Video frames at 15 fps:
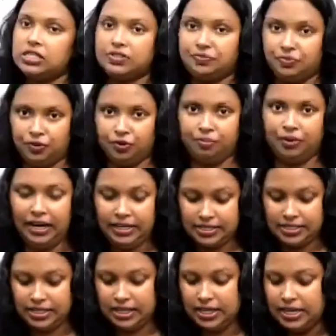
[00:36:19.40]
this
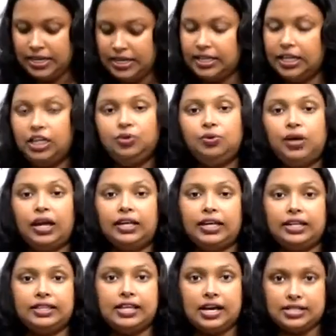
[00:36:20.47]
format, then you can
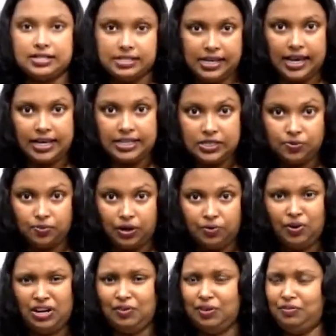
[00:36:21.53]
get the answer as 1.
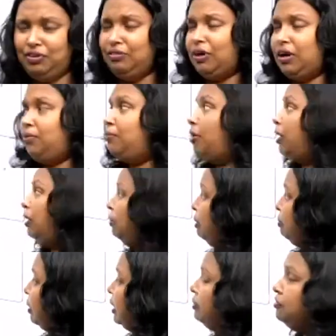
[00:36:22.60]
What I
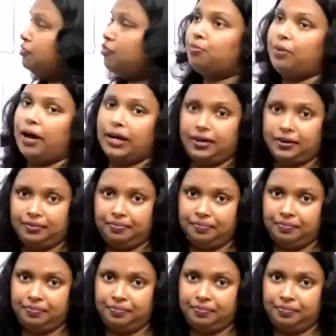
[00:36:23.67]
mean by the format?